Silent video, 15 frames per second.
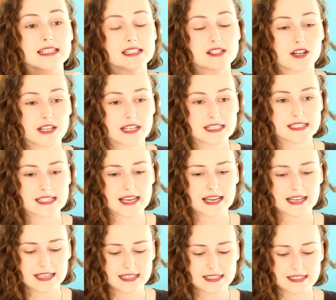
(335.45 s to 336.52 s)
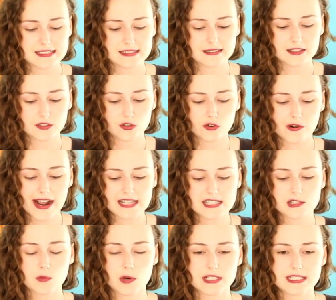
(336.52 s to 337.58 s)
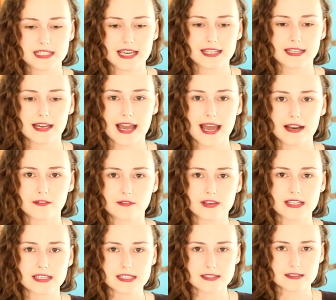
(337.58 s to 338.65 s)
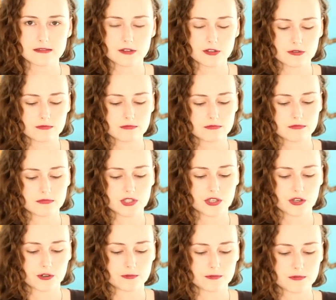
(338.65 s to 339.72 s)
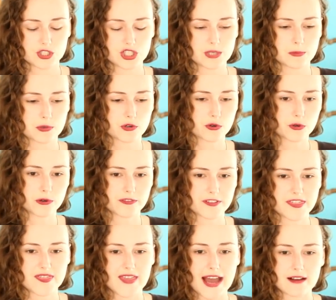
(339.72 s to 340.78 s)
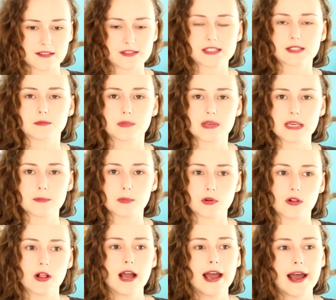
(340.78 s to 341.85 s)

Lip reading: He's got his little crack squad together out of his, you know, ship crew of 1,000 people.